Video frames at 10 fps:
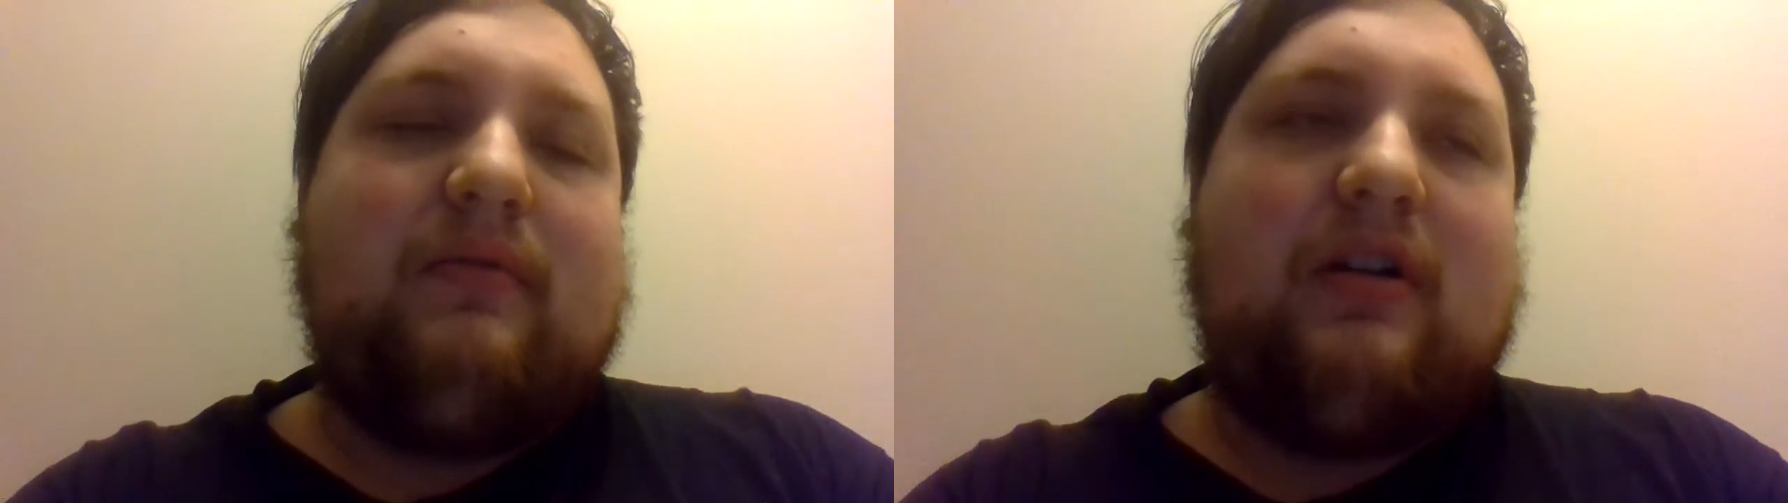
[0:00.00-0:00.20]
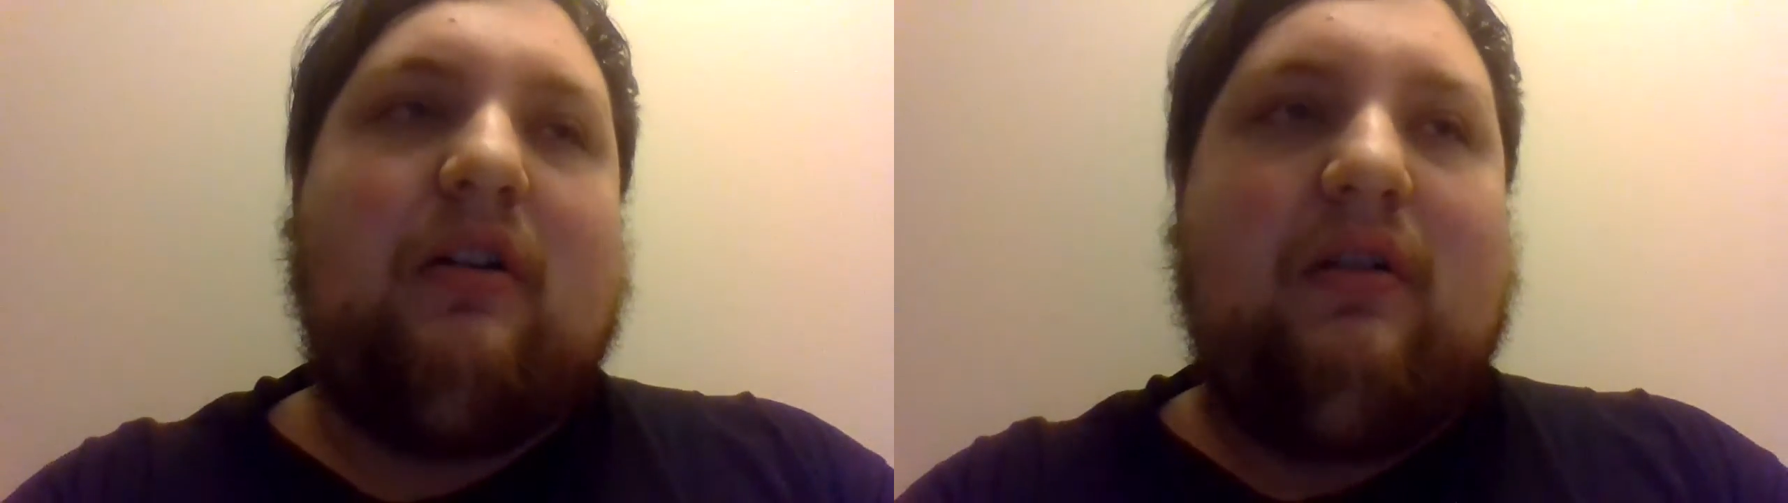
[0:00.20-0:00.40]

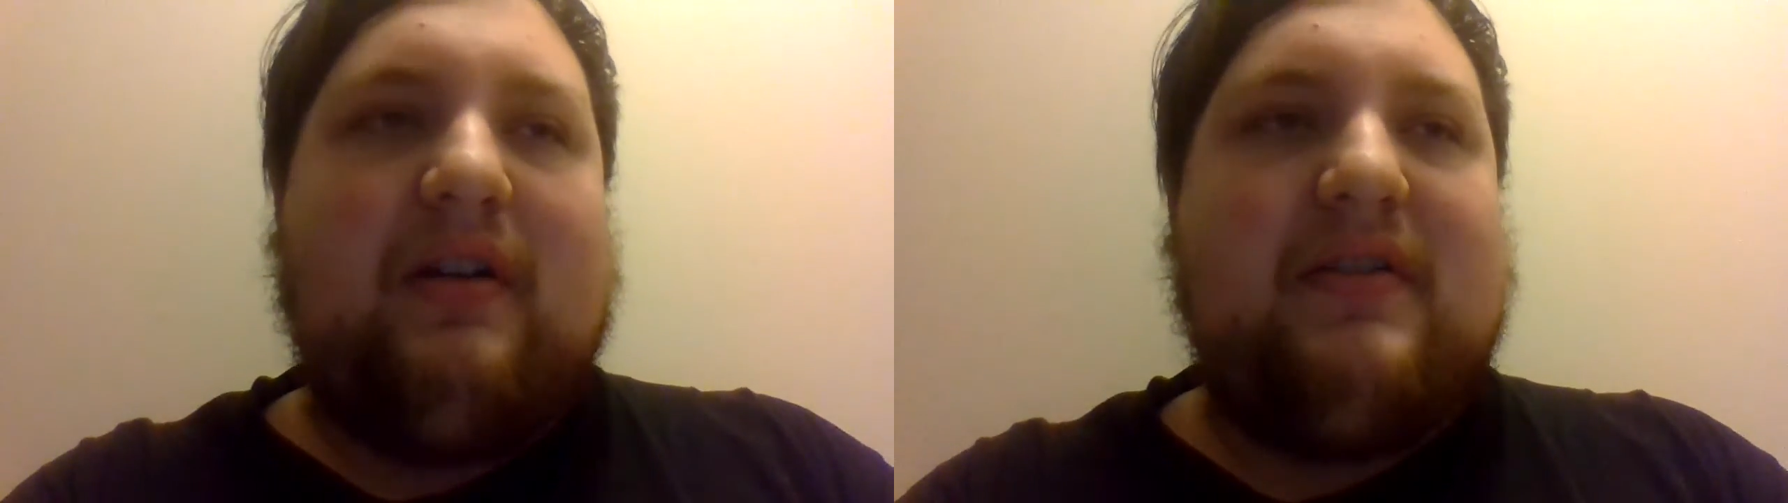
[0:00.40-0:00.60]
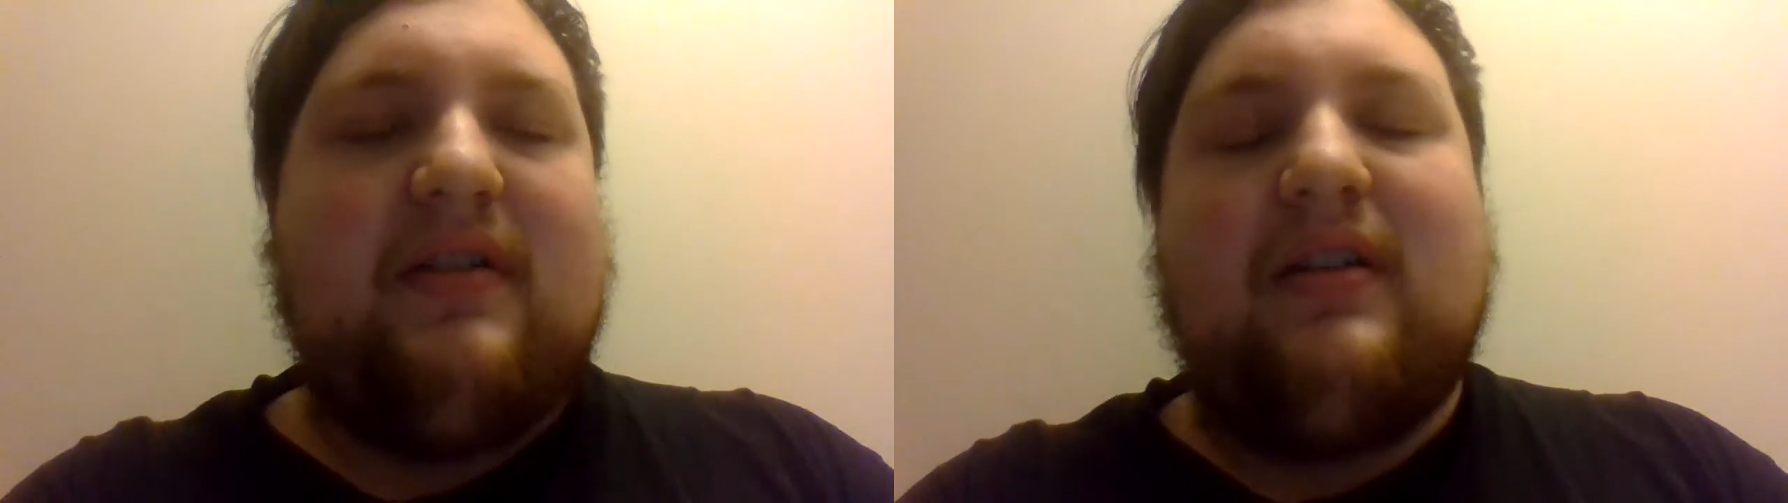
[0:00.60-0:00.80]

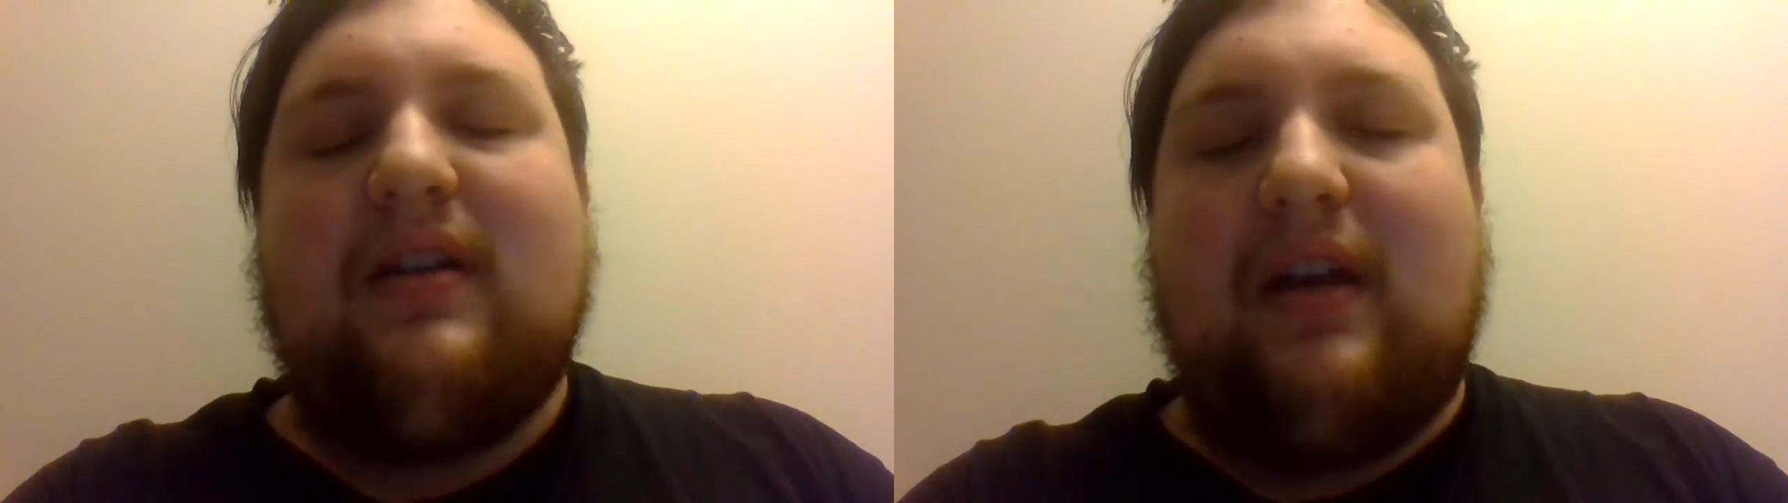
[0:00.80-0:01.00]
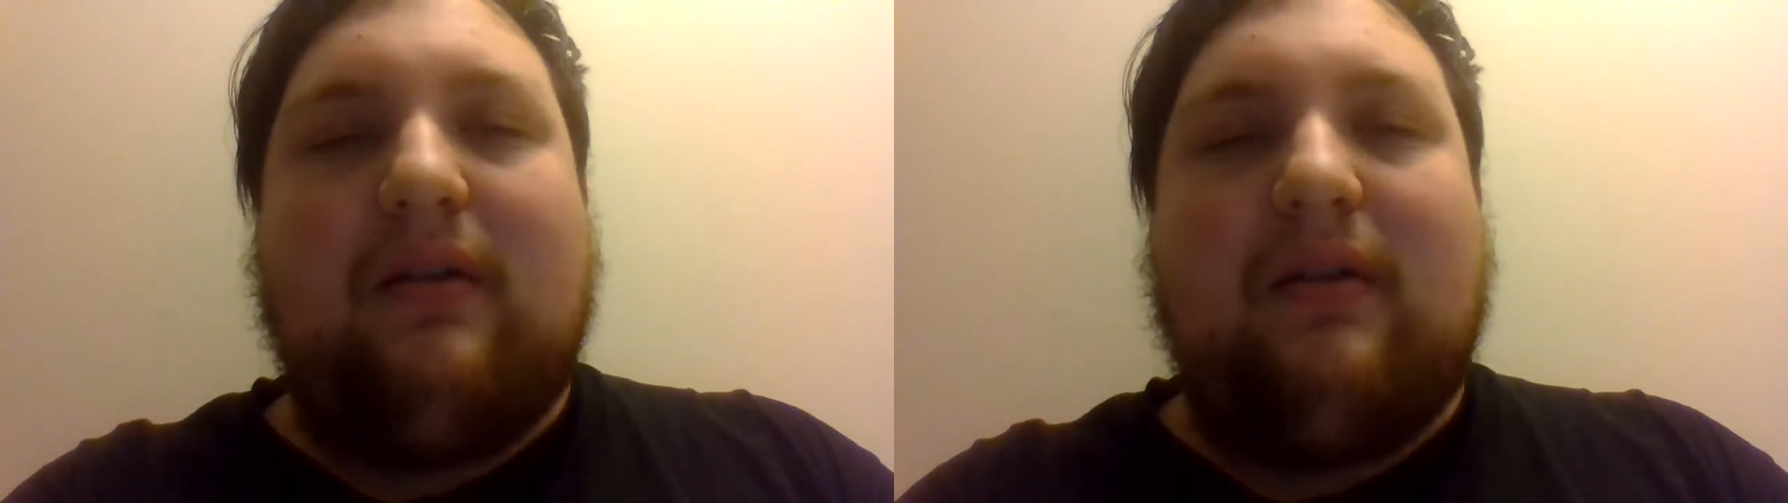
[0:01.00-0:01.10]
current and